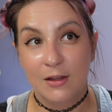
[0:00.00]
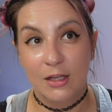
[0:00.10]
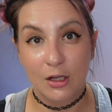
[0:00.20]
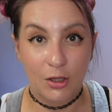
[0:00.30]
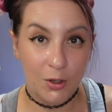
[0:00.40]

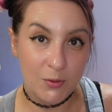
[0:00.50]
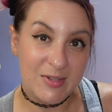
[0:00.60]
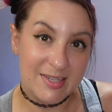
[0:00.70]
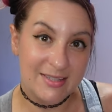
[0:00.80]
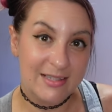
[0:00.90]
the
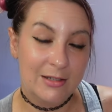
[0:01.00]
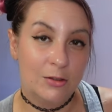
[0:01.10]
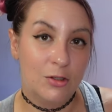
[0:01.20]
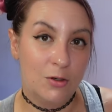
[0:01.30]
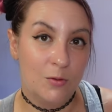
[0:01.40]
closest
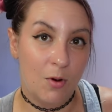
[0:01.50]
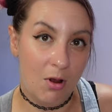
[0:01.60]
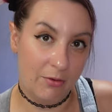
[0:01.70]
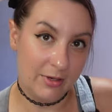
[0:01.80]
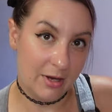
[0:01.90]
to
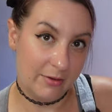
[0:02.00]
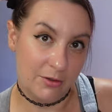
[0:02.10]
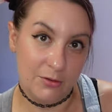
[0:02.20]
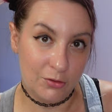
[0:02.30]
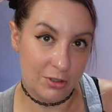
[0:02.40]
all the other
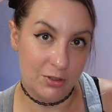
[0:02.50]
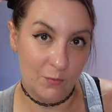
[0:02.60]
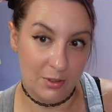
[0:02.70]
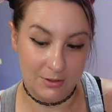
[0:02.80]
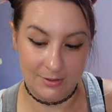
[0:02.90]
nutrition
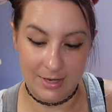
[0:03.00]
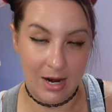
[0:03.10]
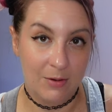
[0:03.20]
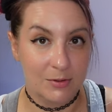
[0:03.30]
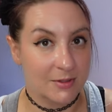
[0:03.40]
ones that
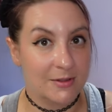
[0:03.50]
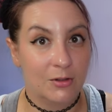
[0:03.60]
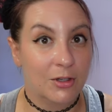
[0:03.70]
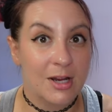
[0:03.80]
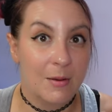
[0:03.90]
I was
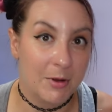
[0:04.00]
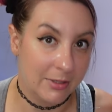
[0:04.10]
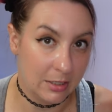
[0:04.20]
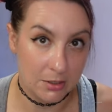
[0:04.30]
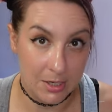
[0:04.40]
looking up on
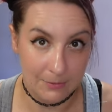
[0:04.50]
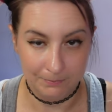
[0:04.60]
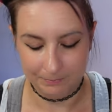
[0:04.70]
the internet.